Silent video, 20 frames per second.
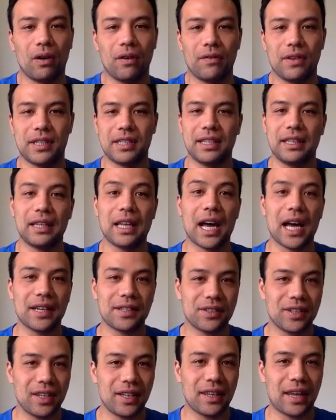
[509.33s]
Obviously,
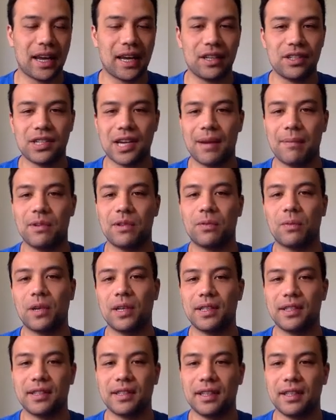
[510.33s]
last year they had Jameis
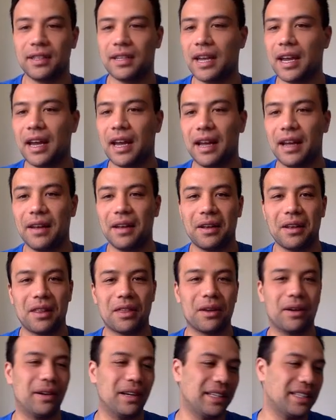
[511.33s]
Winston in there,
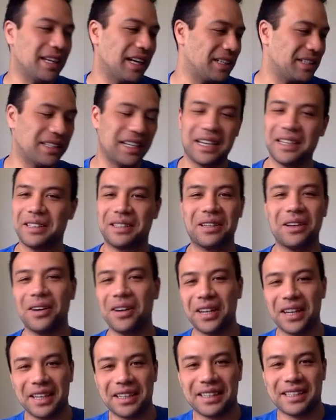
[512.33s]
30 touchdowns,
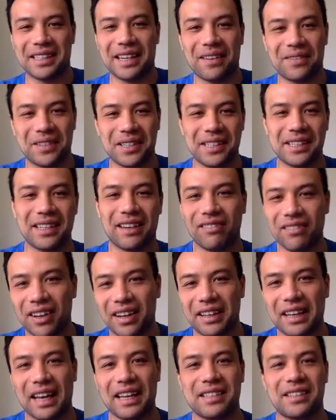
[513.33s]
30 interceptions, something
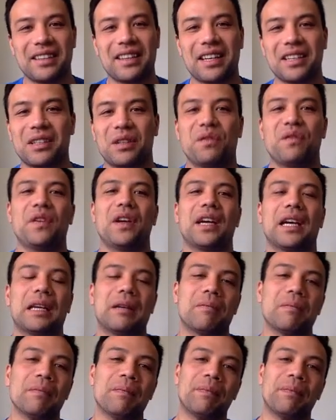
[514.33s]
like that. So they just figured,